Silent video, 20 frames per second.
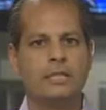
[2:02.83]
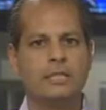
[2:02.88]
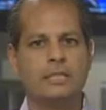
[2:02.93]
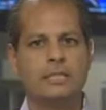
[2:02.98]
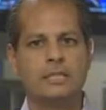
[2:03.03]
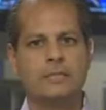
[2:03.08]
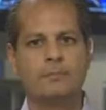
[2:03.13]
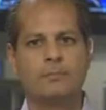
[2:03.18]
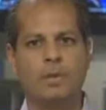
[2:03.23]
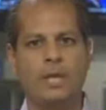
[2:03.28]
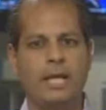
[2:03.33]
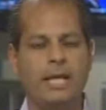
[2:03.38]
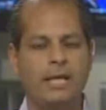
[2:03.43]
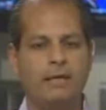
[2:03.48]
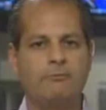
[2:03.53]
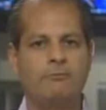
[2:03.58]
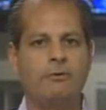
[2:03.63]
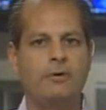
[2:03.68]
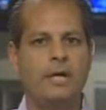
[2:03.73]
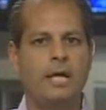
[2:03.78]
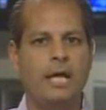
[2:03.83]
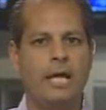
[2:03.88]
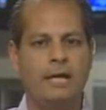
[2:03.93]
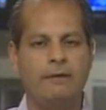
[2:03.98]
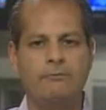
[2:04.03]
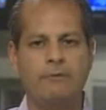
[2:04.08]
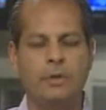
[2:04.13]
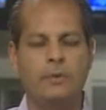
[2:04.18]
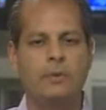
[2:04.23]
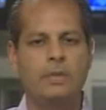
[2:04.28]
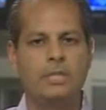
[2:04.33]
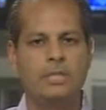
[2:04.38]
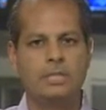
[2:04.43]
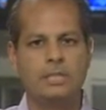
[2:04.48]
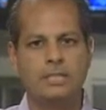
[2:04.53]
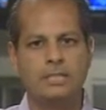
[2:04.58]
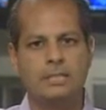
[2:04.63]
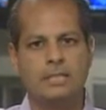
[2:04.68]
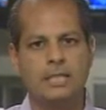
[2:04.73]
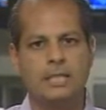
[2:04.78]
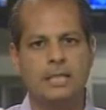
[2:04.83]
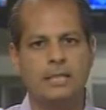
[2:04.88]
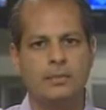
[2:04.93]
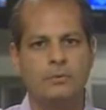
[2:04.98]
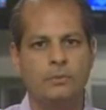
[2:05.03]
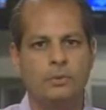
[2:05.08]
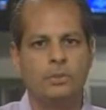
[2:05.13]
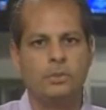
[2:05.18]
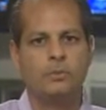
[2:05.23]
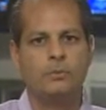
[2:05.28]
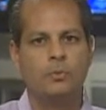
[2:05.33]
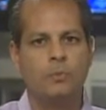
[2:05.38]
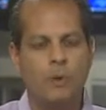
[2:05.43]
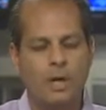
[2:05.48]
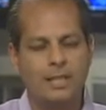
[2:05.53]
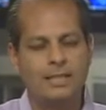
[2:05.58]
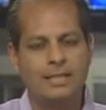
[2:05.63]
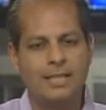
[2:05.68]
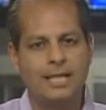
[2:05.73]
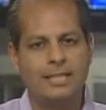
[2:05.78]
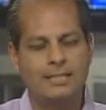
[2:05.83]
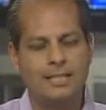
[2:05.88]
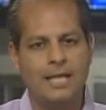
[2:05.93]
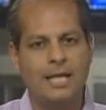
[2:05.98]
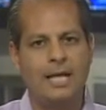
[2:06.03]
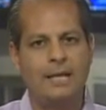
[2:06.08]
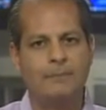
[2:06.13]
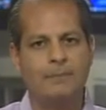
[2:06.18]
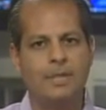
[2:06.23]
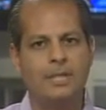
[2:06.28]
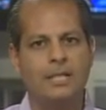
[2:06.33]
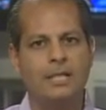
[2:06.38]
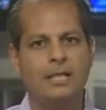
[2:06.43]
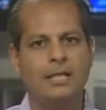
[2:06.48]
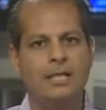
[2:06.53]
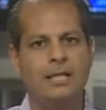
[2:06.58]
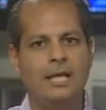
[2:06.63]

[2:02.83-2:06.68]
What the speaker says: display it for everyone to see? Would you want that to happen?